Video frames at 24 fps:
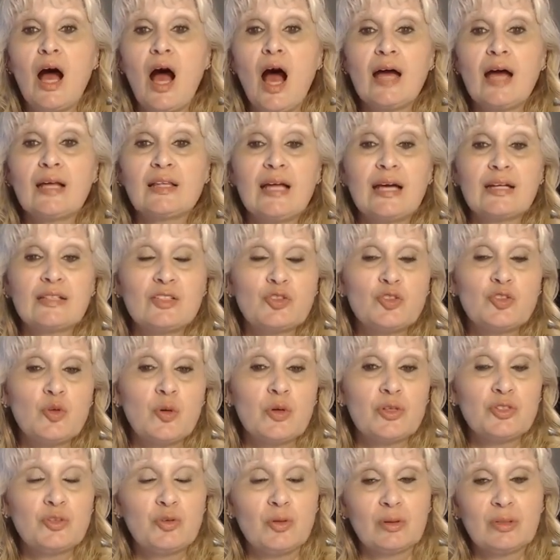I like to do
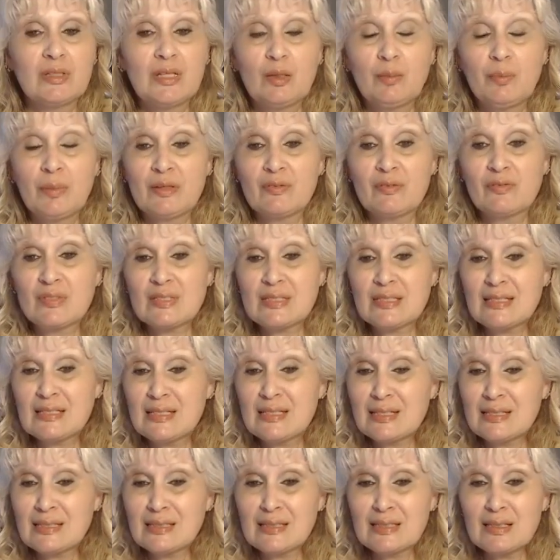it to a little bit of a
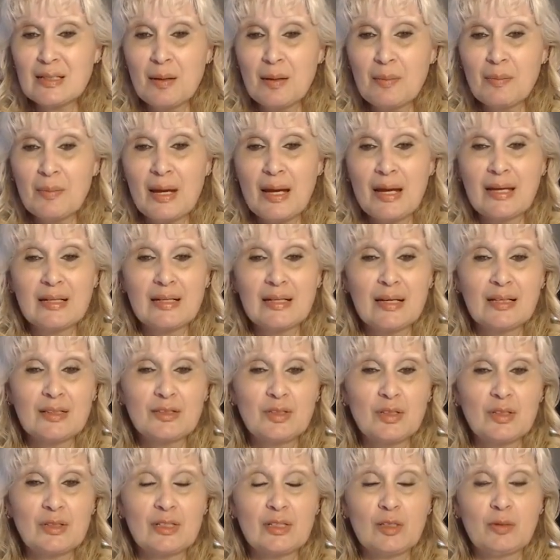system, and I'll
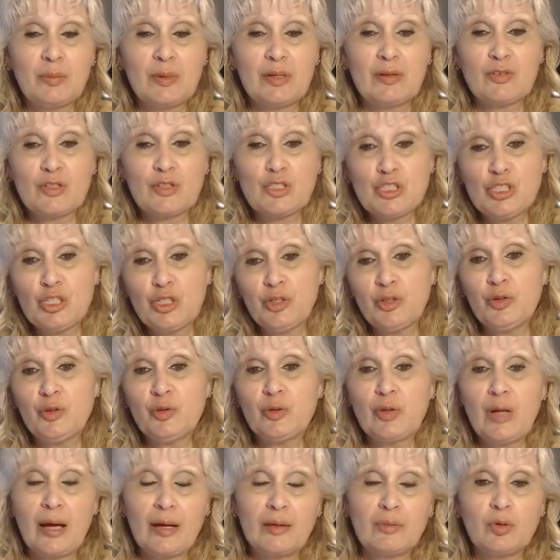do a little bit of a
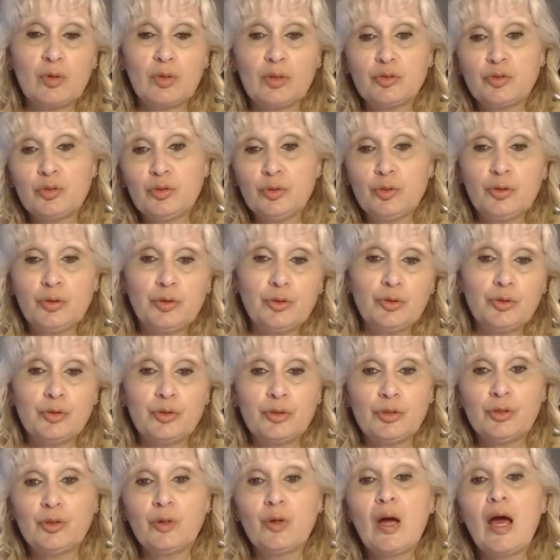tune. I will do, do, do,
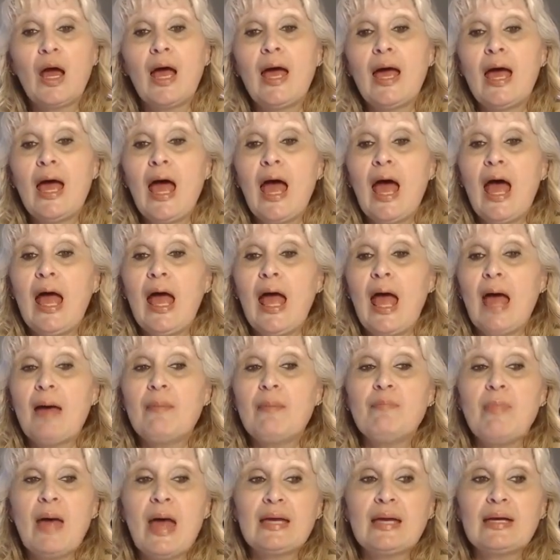do, do,
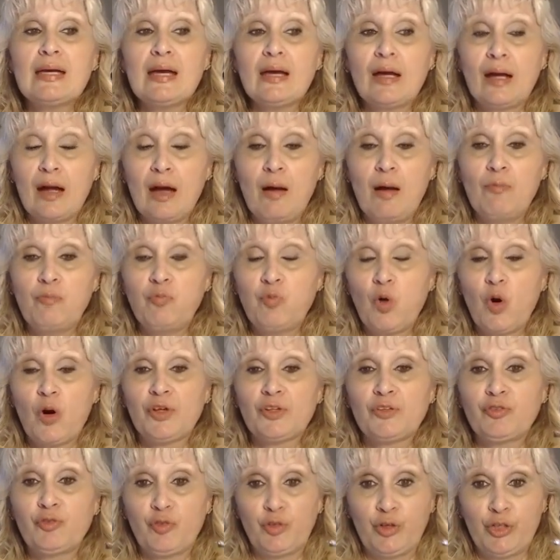and make it come
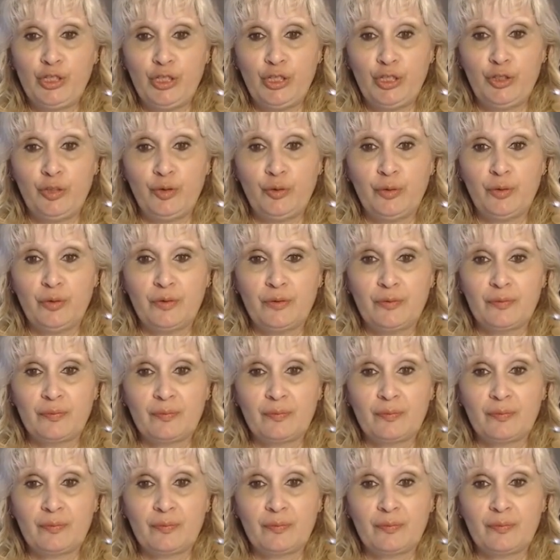forth for you.